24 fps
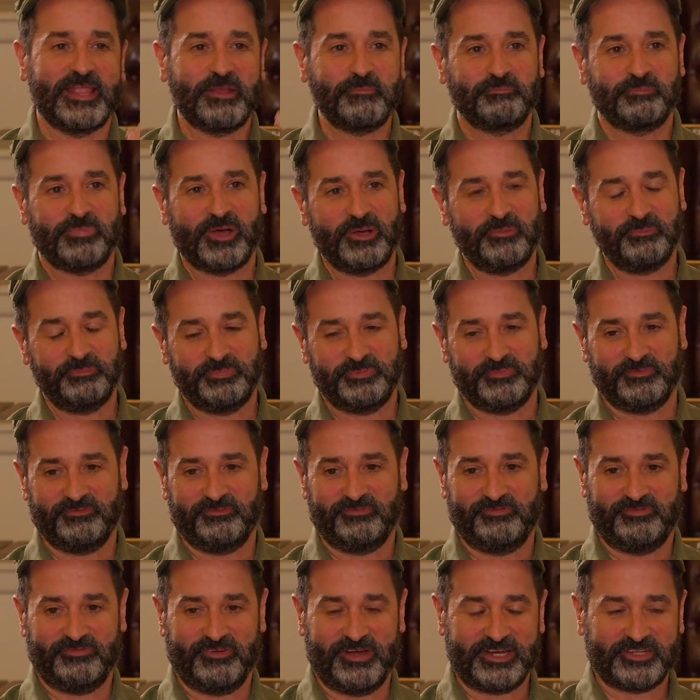bump
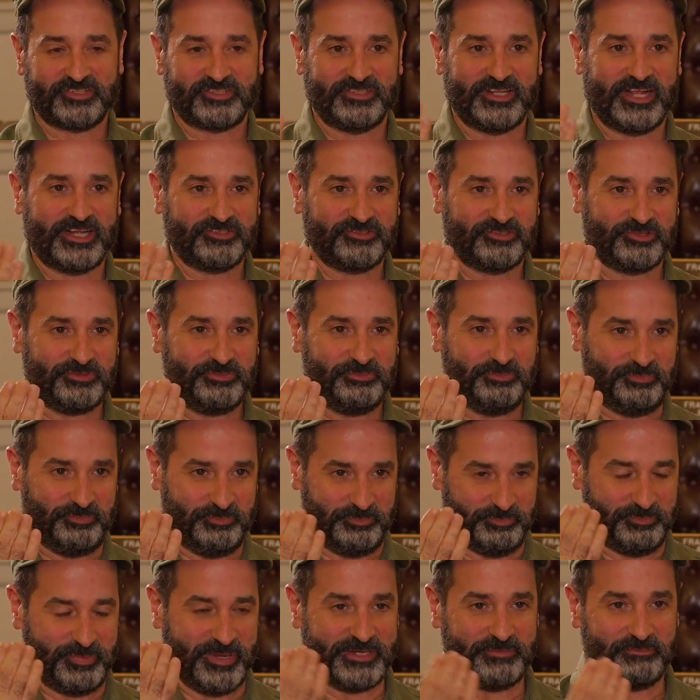Frank Sinatra,
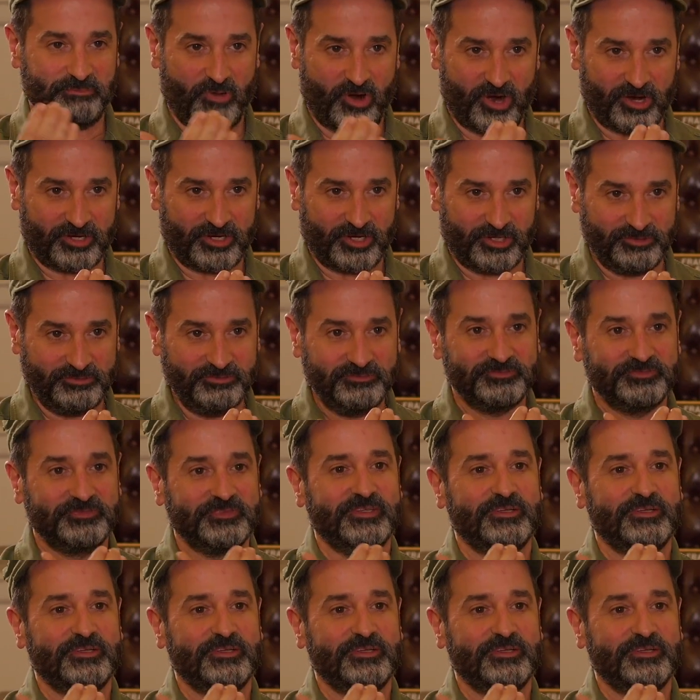Ben Marco,